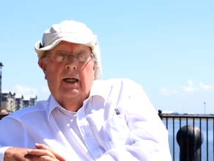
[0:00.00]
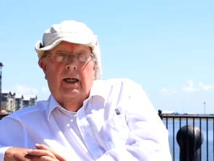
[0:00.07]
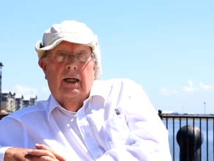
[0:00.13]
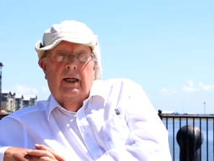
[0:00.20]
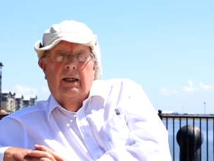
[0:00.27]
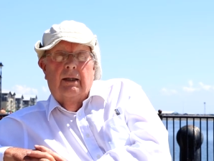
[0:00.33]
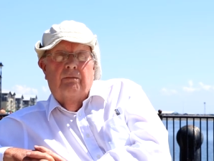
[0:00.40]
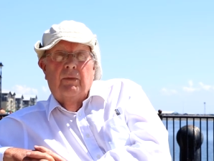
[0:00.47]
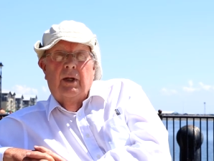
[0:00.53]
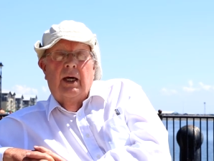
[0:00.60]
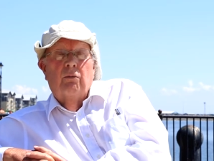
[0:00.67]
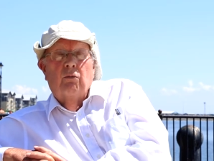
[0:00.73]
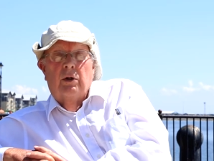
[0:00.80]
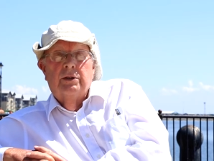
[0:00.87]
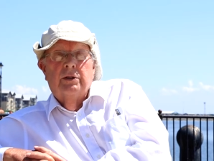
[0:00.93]
Um,
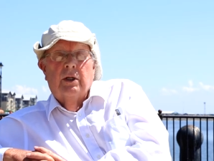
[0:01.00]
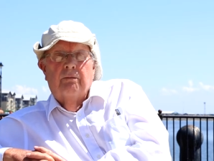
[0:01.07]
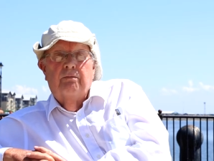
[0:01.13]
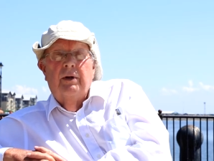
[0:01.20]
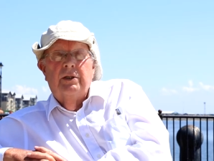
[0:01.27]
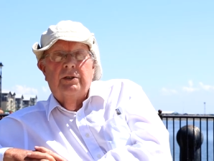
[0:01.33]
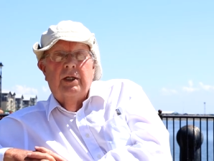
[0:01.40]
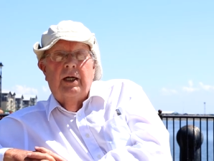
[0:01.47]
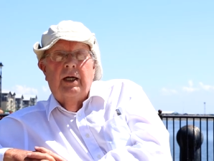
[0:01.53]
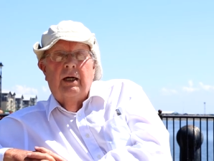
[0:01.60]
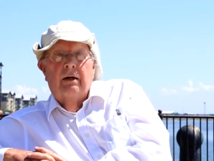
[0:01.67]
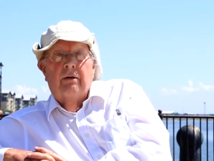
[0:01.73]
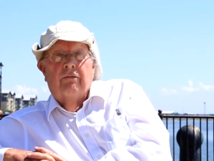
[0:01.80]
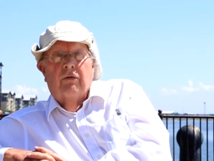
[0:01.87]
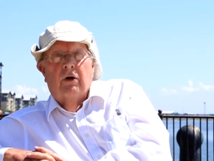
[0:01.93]
it was busy
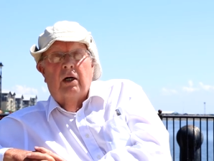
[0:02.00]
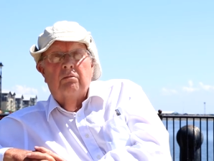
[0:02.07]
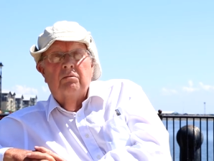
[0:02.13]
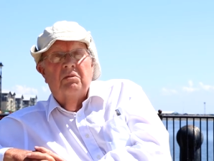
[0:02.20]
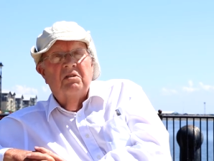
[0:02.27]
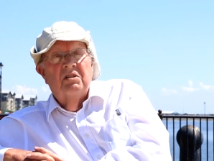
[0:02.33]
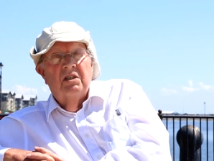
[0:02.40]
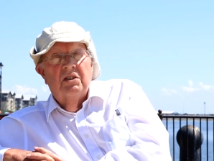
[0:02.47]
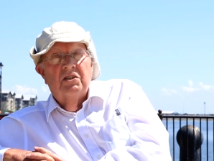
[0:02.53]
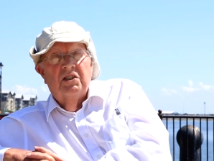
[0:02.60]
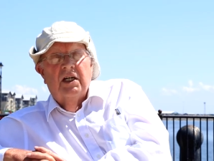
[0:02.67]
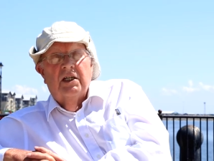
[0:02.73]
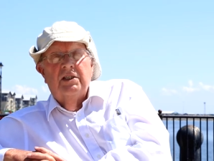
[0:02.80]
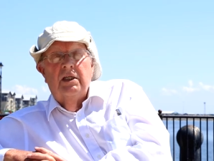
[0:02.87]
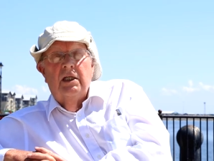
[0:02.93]
from
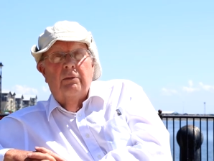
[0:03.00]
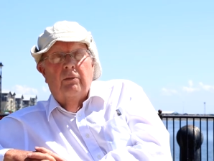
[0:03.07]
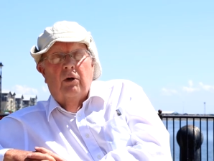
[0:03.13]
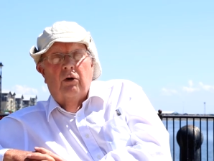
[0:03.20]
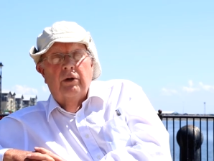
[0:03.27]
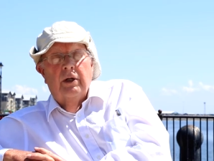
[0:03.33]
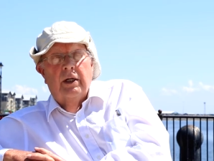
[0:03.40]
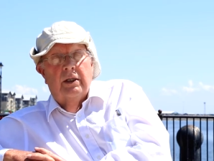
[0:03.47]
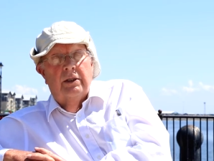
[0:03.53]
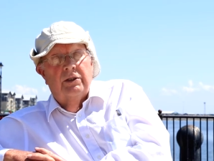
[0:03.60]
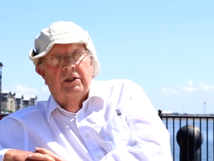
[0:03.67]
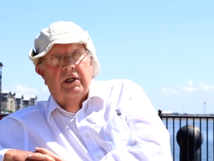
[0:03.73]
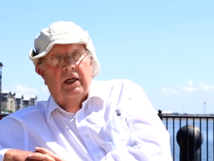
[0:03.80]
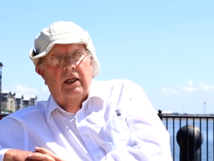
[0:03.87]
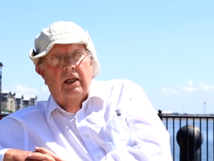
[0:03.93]
six in the morning
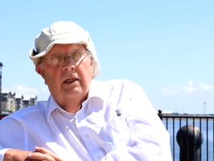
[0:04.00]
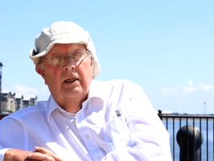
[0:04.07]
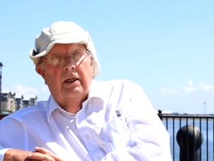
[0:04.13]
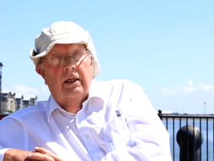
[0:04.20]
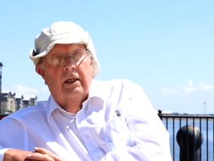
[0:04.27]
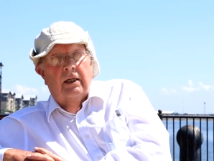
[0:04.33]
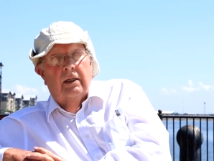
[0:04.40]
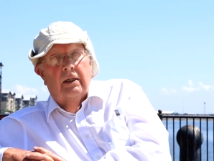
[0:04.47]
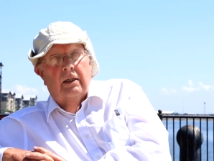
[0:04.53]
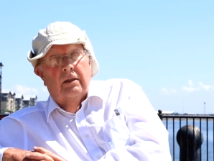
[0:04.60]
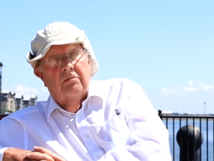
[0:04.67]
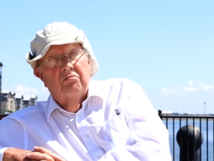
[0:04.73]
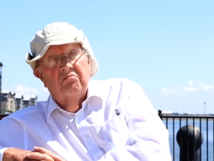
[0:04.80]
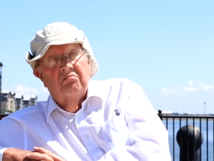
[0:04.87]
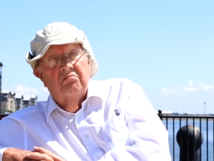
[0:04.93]
till
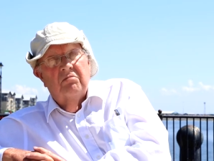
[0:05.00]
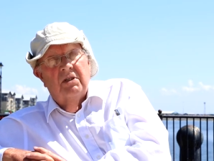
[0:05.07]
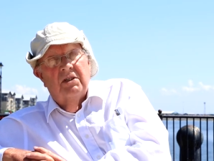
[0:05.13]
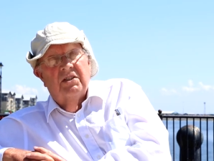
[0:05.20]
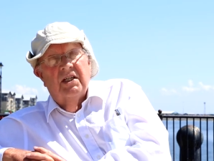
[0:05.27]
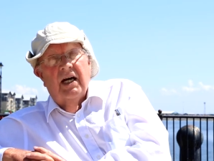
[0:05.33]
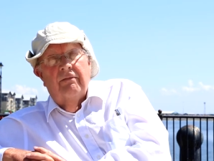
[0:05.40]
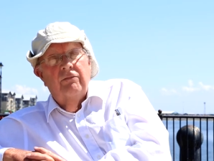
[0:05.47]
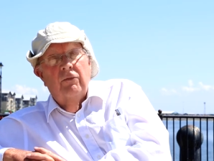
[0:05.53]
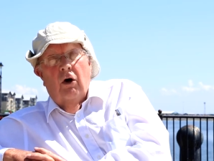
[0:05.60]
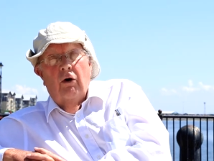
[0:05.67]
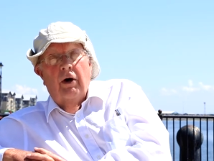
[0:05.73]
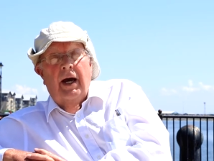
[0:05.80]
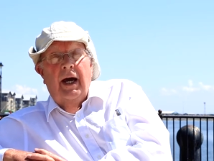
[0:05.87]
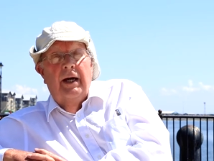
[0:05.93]
seven
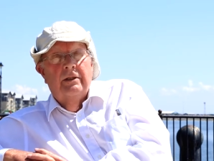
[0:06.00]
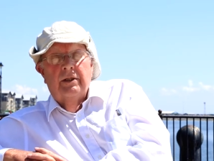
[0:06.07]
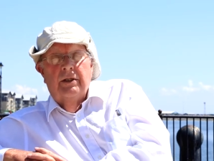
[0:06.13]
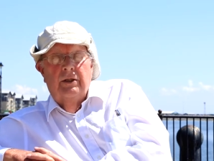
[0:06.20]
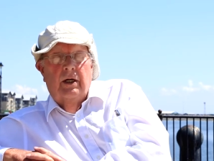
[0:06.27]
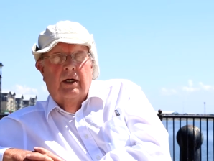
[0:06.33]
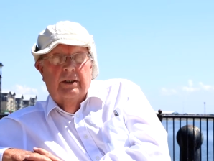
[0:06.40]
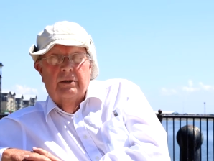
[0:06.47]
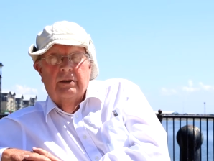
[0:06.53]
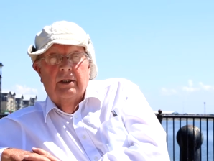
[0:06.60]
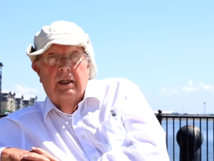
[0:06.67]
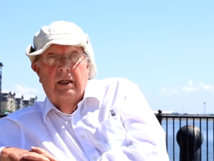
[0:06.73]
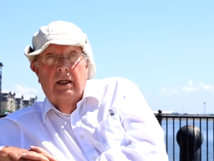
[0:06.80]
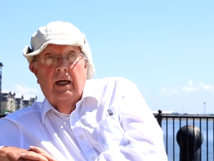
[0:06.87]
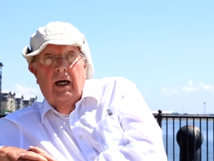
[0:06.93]
or eight at night.
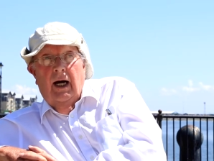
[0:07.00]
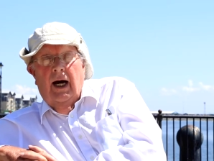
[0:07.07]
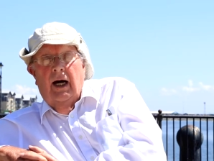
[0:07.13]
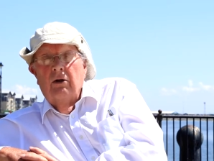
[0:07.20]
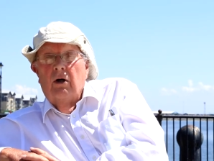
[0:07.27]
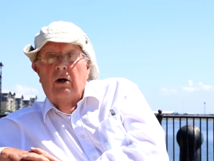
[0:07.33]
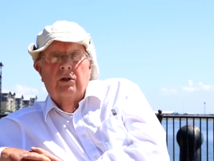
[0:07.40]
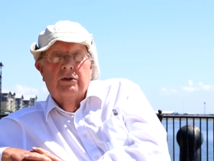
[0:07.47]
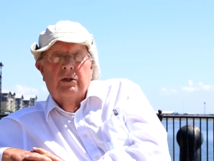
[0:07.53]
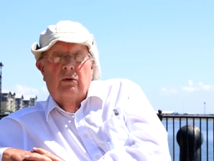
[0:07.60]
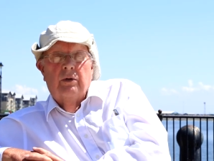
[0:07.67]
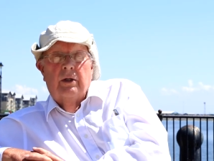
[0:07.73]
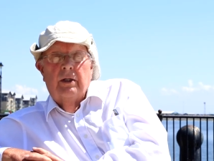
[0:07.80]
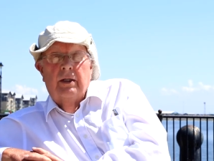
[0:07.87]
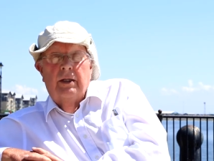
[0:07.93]
And
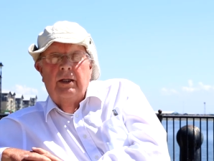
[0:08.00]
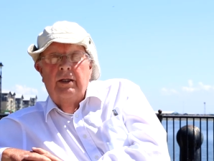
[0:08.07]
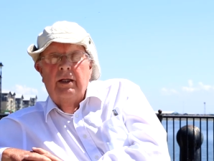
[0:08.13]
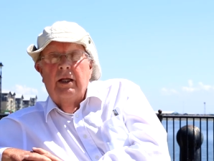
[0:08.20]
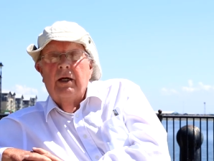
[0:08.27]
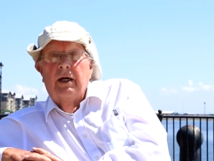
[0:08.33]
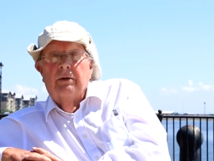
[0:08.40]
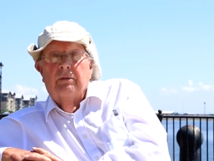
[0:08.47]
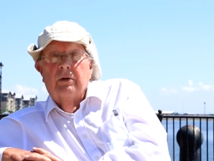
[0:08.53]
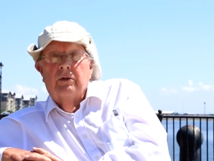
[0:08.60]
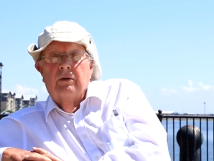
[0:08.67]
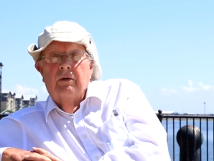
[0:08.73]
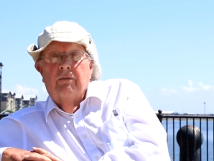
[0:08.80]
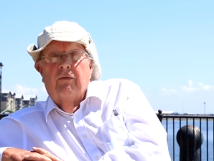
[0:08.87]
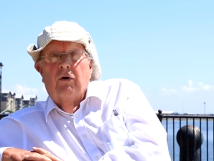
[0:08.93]
also another
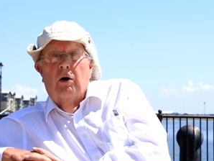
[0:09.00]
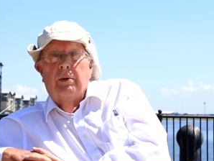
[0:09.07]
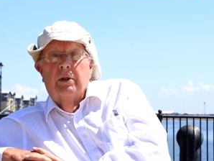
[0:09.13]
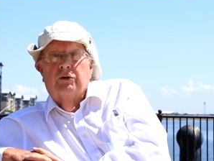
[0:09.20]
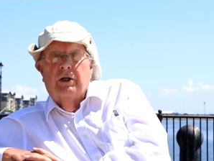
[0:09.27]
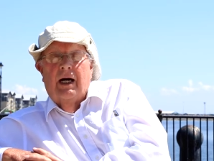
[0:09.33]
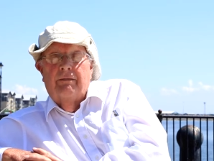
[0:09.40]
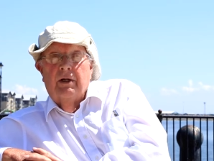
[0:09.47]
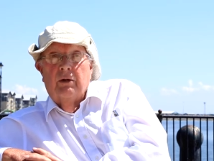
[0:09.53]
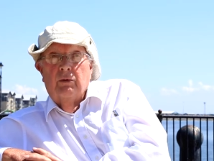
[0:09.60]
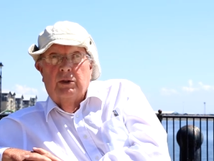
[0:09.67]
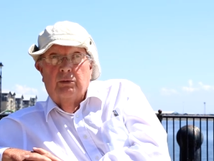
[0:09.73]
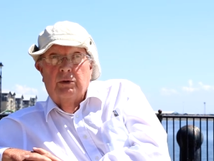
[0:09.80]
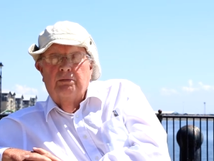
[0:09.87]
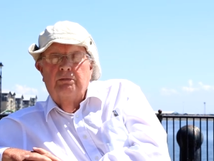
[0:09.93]
form of traffic
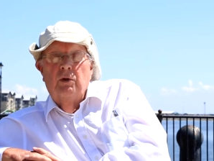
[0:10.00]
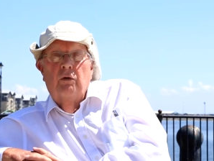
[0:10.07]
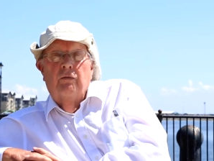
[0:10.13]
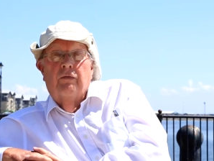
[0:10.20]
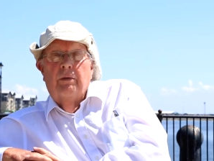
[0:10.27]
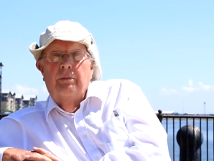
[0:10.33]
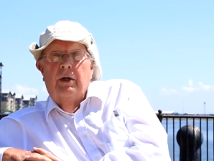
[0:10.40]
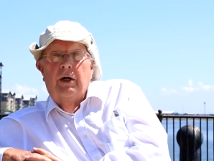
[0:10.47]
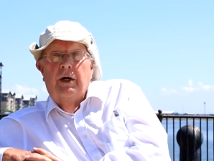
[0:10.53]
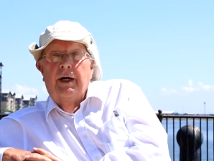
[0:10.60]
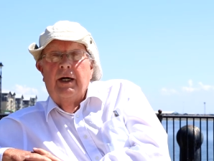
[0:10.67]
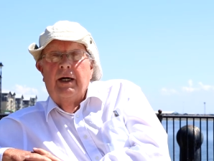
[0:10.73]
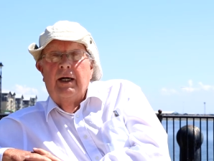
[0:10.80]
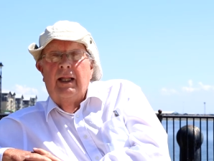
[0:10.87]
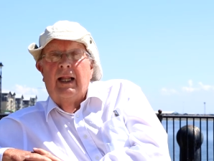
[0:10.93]
which was moved from here
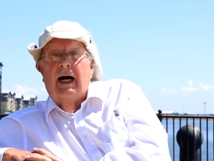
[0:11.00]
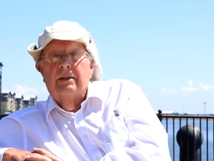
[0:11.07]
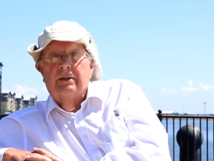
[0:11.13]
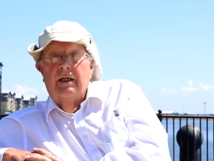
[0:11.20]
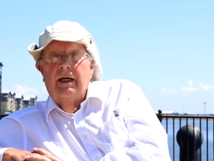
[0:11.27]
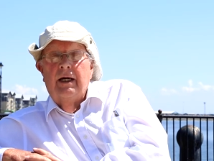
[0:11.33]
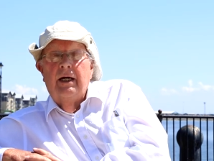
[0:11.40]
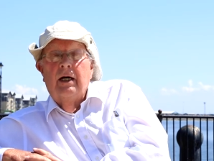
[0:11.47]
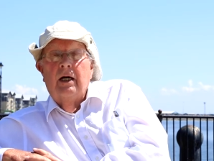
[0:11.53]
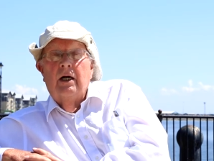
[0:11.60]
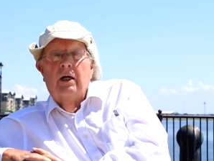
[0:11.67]
latterly